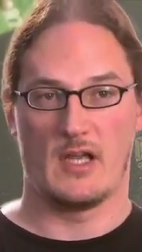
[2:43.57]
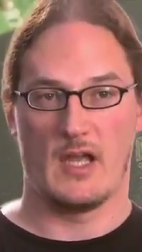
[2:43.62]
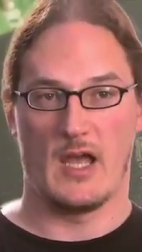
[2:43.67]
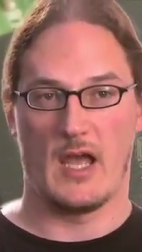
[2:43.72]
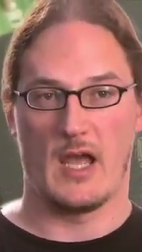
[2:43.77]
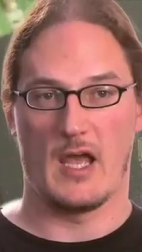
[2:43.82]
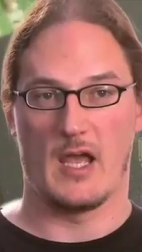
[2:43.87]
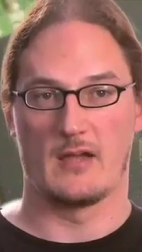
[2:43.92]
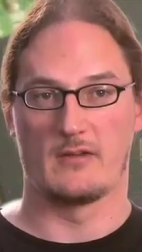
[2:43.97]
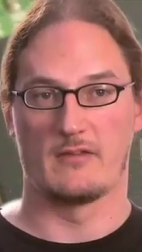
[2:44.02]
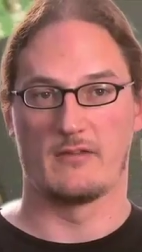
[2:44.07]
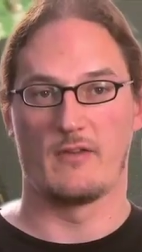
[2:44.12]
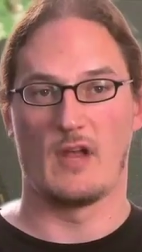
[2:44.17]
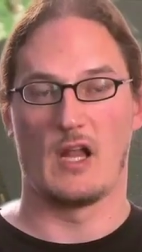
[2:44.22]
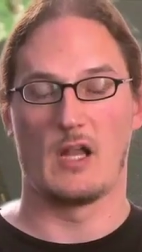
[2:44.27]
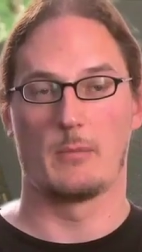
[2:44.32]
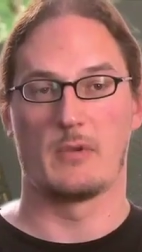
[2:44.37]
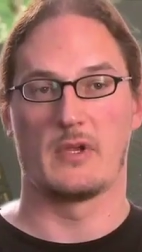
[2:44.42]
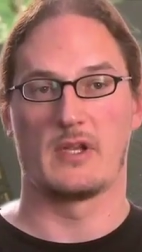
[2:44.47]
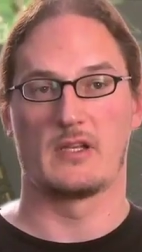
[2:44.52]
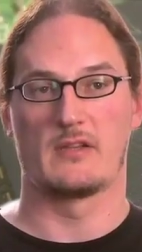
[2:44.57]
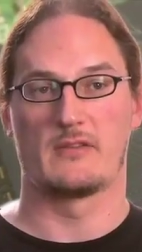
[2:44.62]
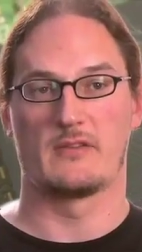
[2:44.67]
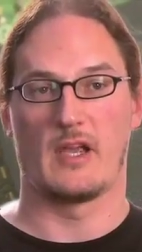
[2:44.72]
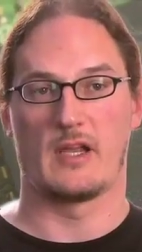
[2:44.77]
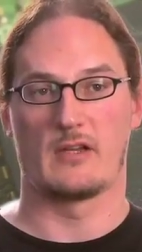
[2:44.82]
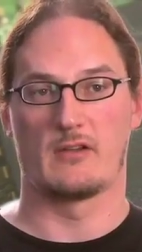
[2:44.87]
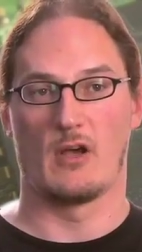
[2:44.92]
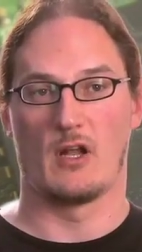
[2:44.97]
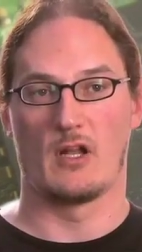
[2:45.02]
uh, developing
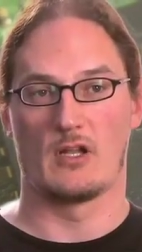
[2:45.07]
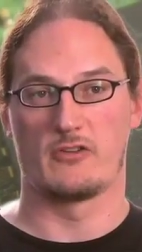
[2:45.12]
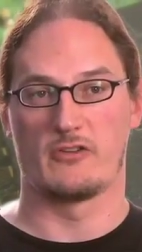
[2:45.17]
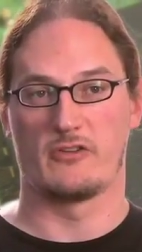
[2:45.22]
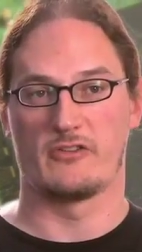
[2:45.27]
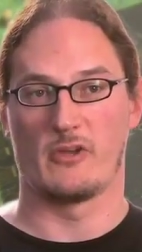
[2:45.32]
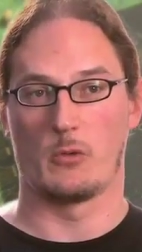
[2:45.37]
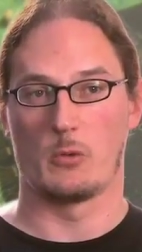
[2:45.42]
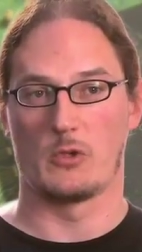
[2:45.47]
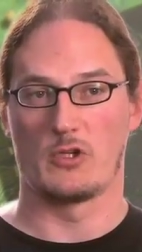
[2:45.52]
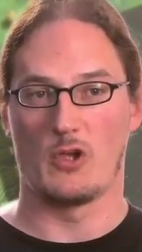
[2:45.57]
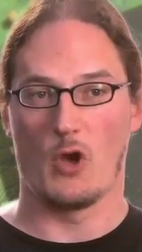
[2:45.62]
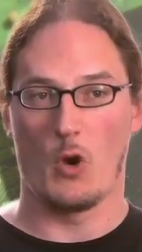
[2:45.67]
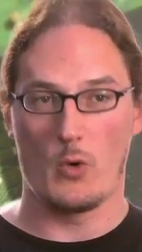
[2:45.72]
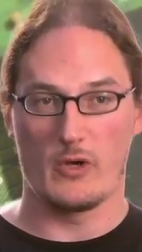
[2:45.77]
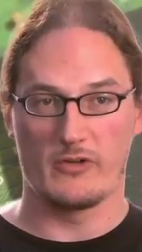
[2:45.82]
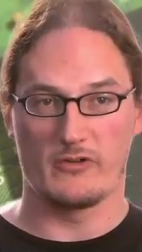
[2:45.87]
technologies that will go